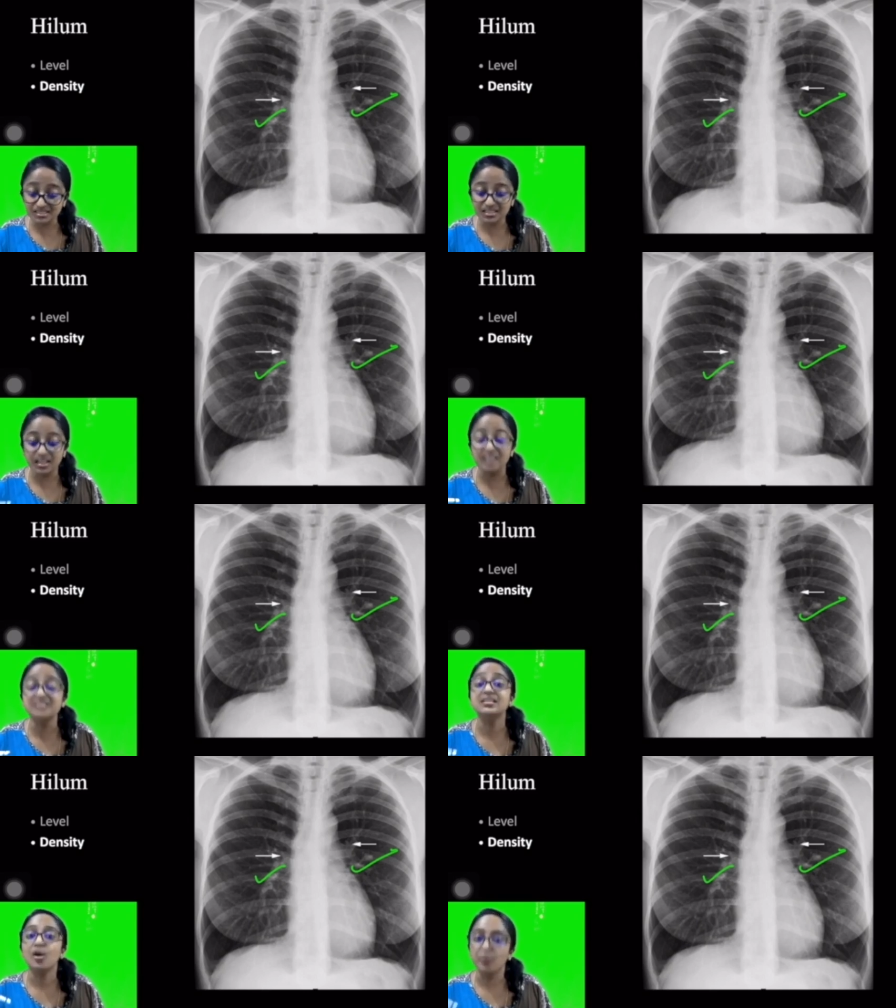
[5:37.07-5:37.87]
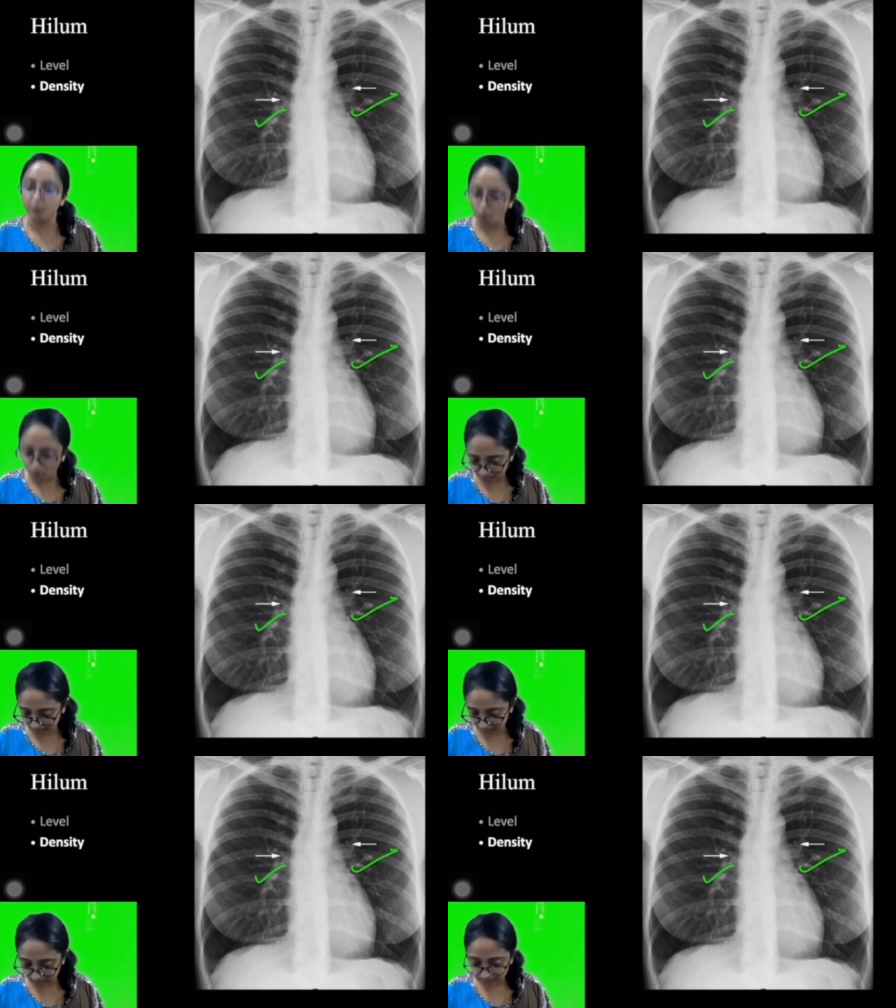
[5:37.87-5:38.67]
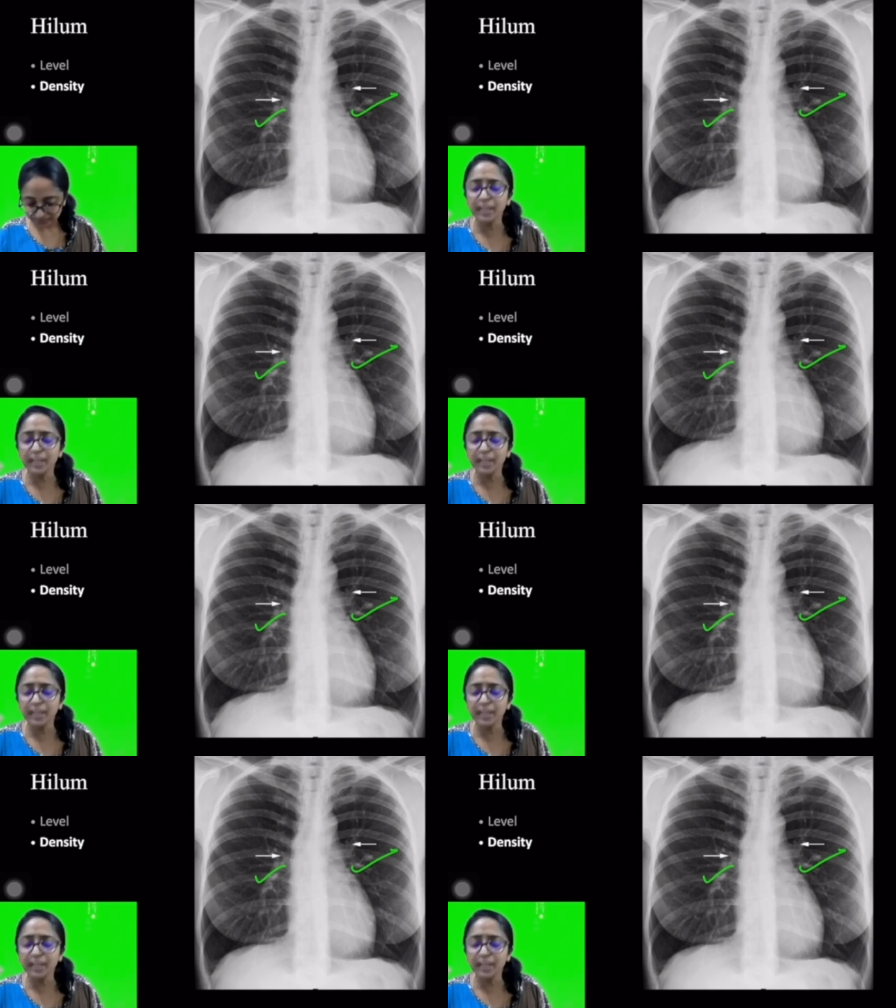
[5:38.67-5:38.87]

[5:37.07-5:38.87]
This is normal.